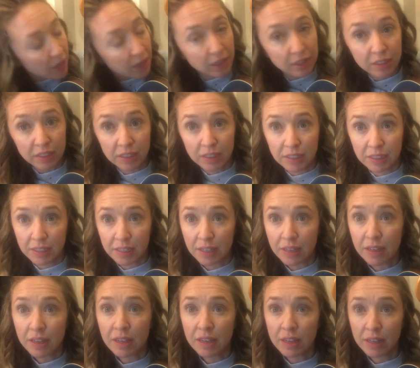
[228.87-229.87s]
da
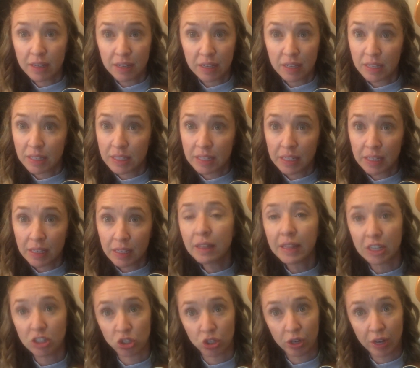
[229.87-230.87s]
da da da.
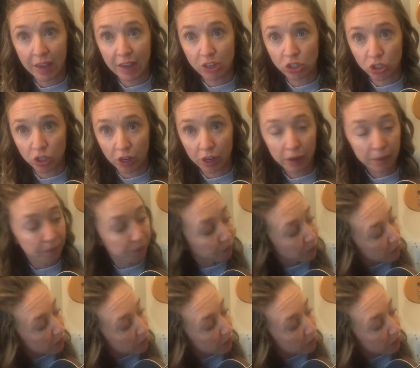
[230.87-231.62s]
That's your A sharp.